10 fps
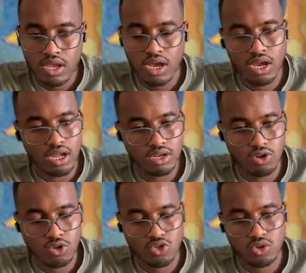and
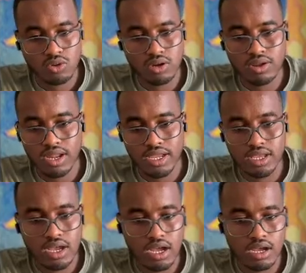also, you know, like
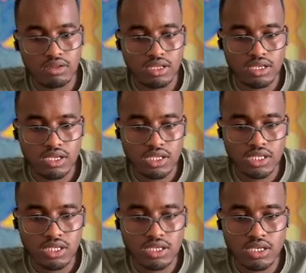a
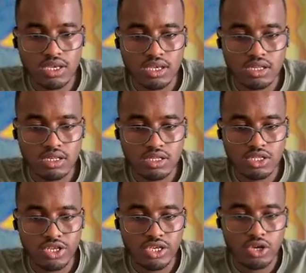
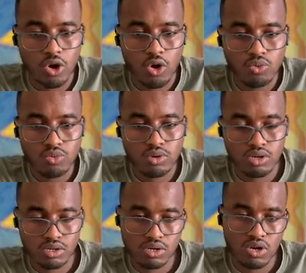CTO.
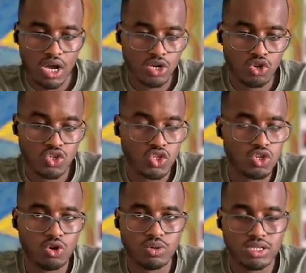Actually,
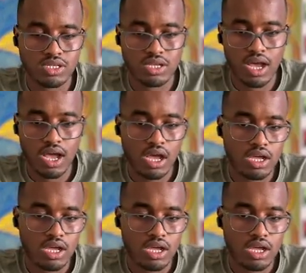CTO, it is a